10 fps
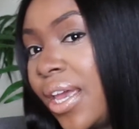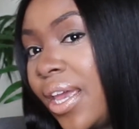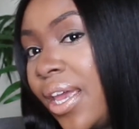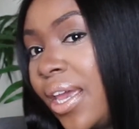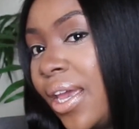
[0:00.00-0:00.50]

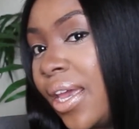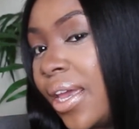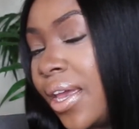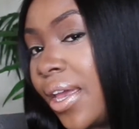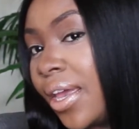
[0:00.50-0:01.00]

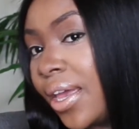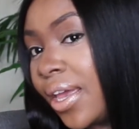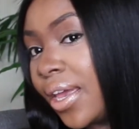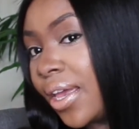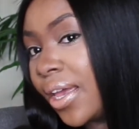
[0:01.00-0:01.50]

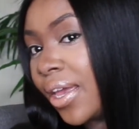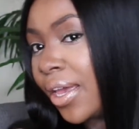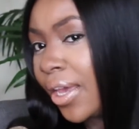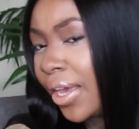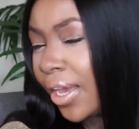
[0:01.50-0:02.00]

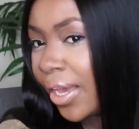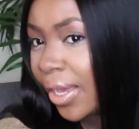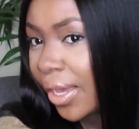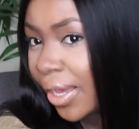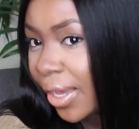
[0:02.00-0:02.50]
Nobody speaks.